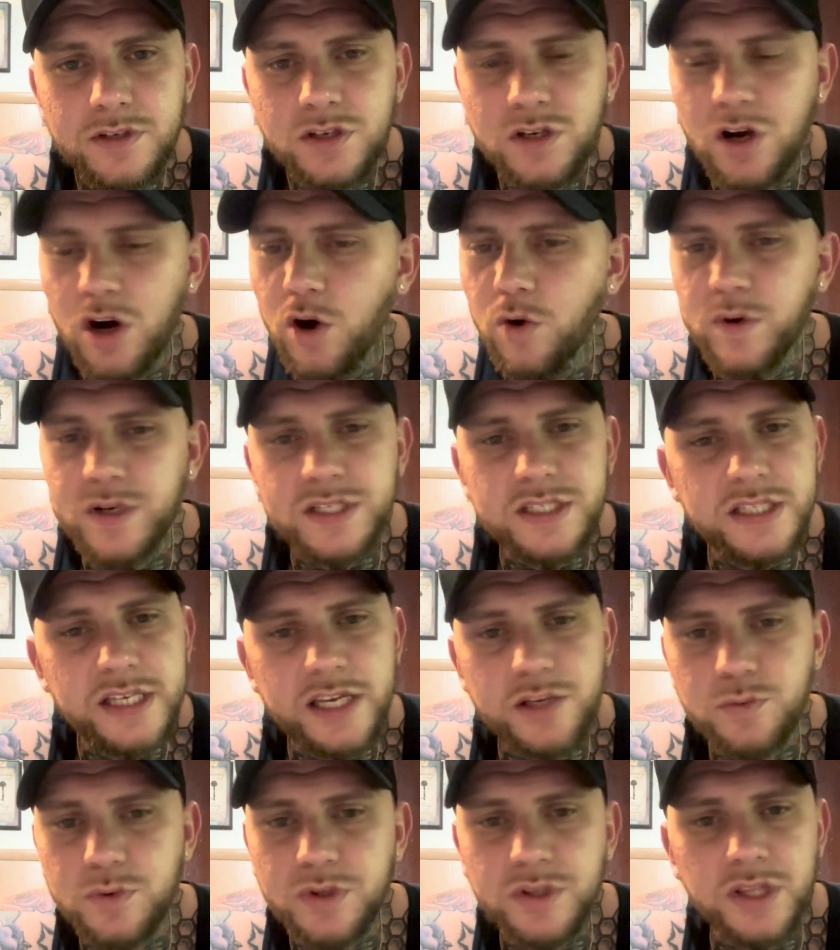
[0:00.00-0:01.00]
Always
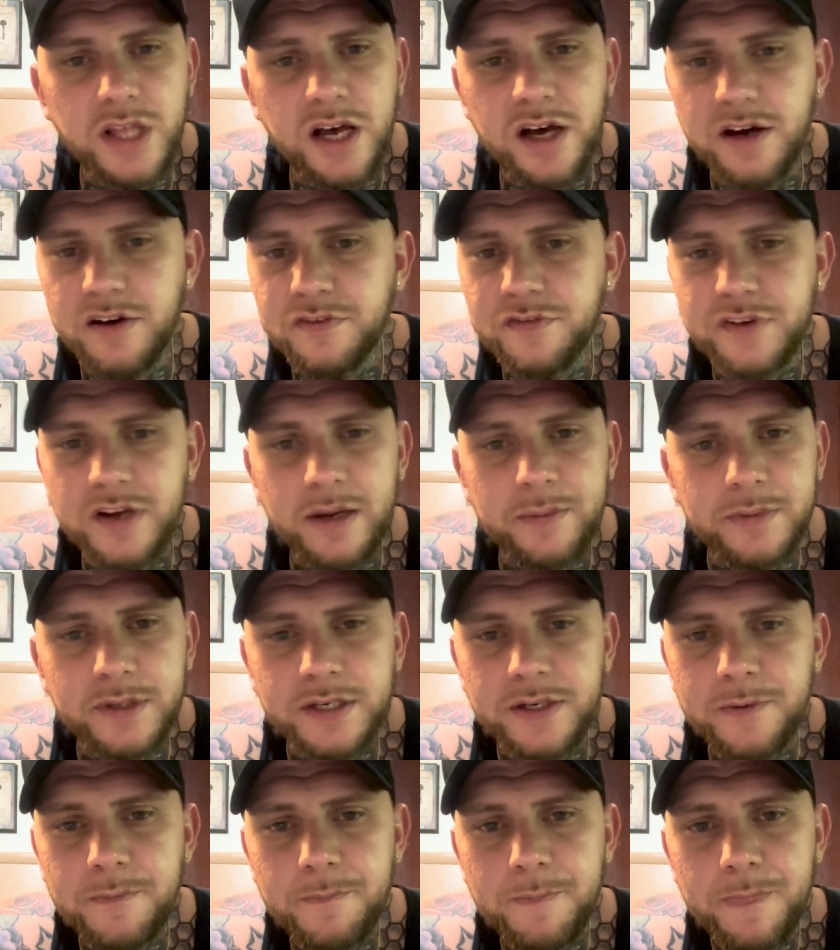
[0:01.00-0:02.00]
lead with love,
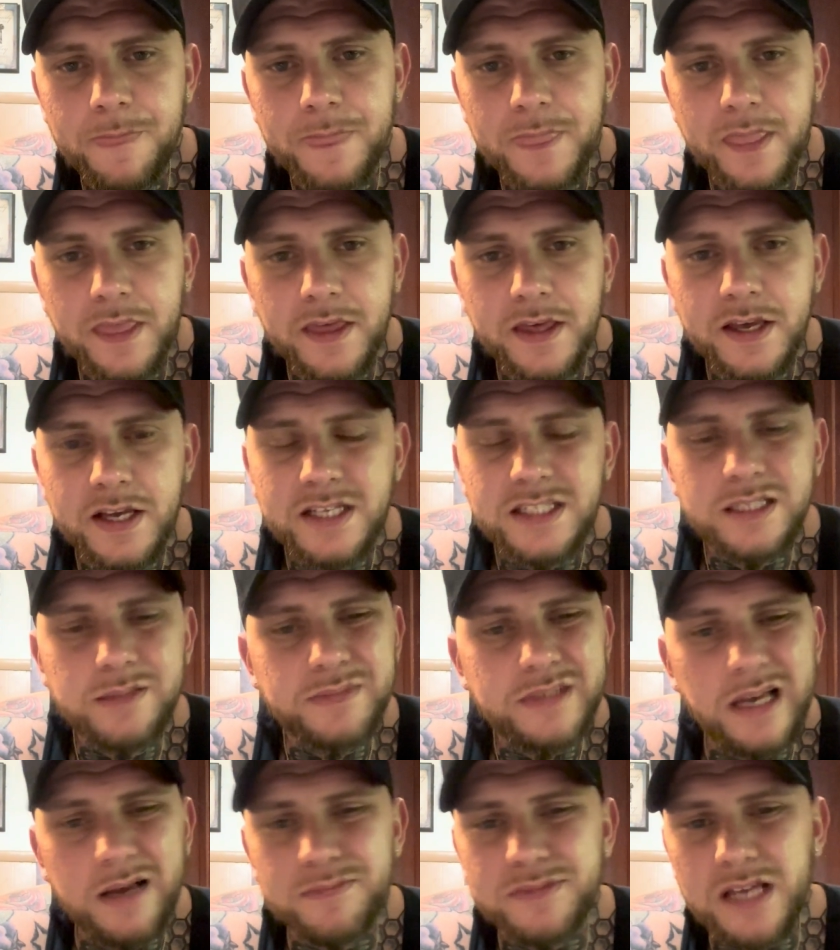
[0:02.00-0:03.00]
family.
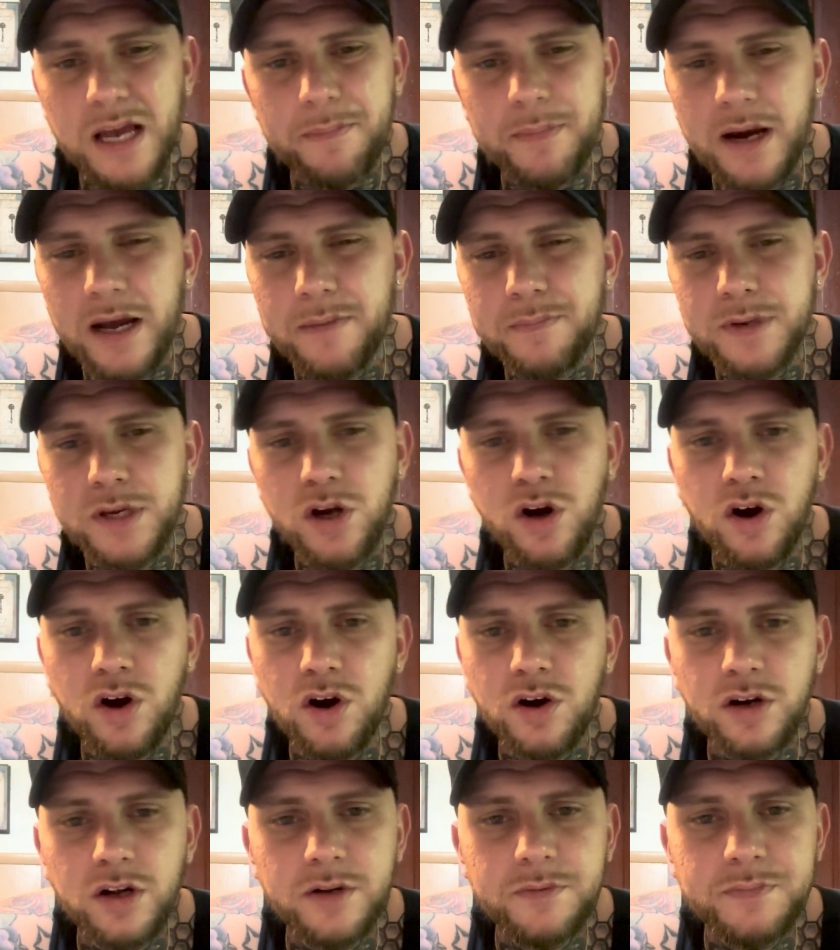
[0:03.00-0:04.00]
Sometimes I might be
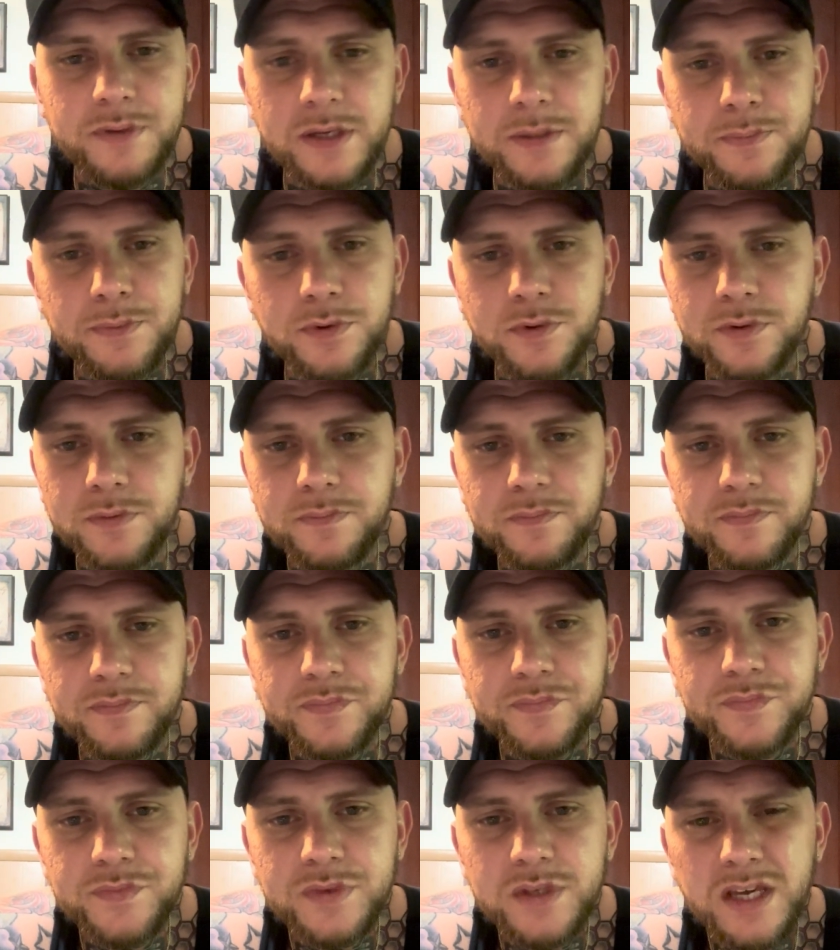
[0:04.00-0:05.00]
hard on people,
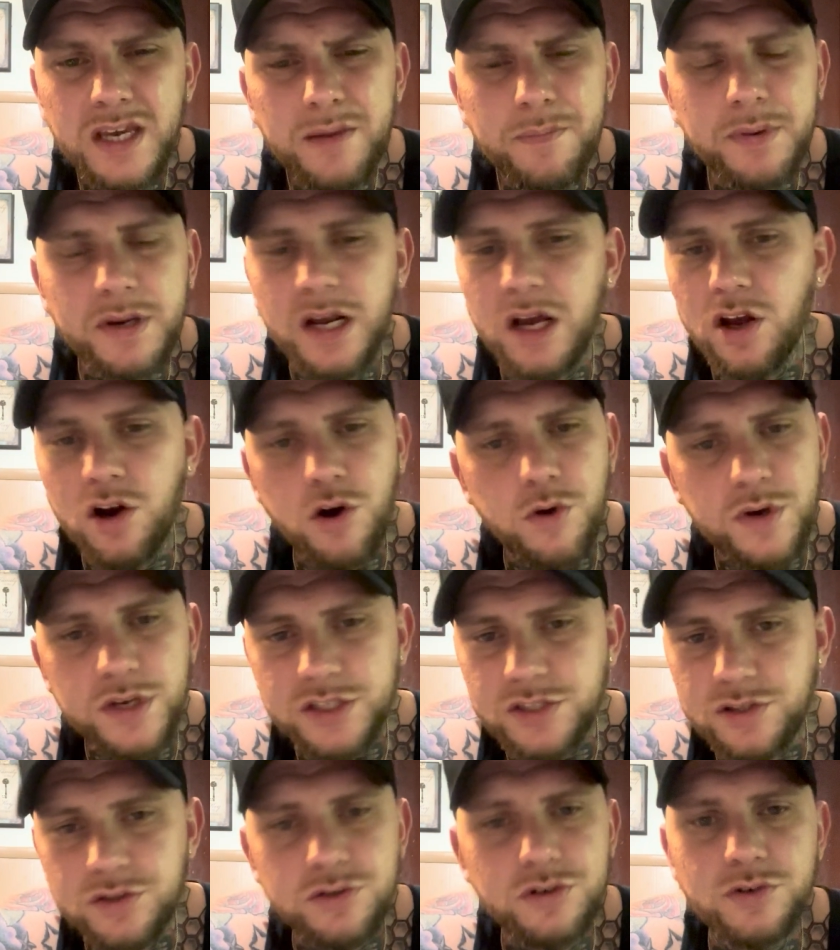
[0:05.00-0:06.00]
but I always
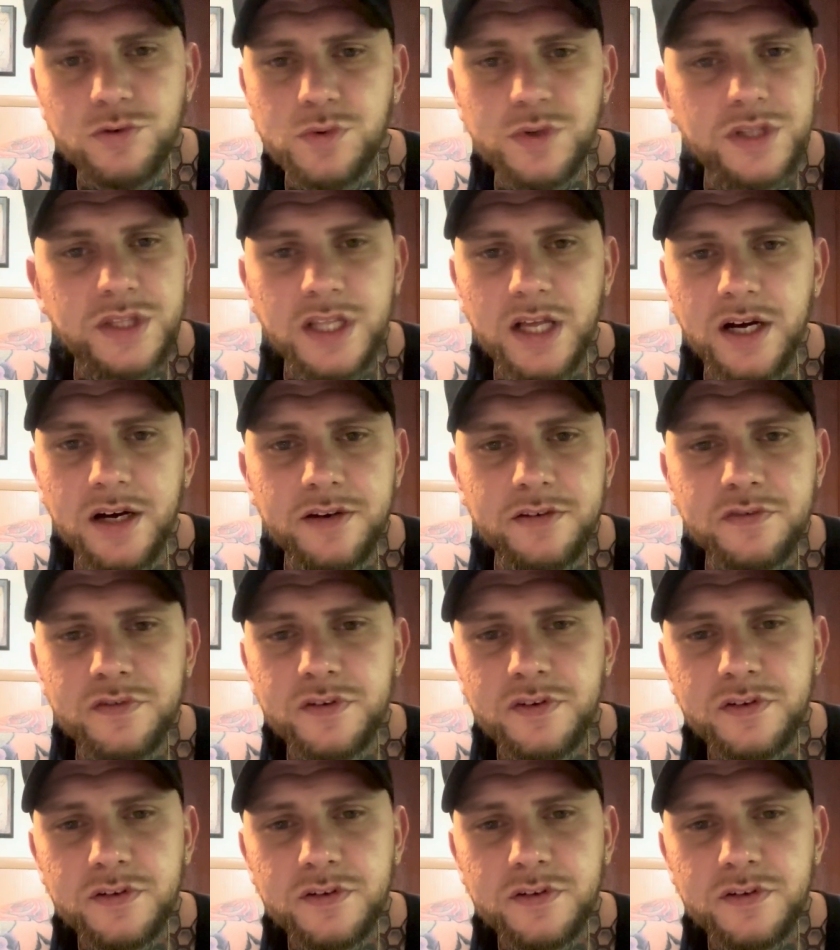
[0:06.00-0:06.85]
do it with love.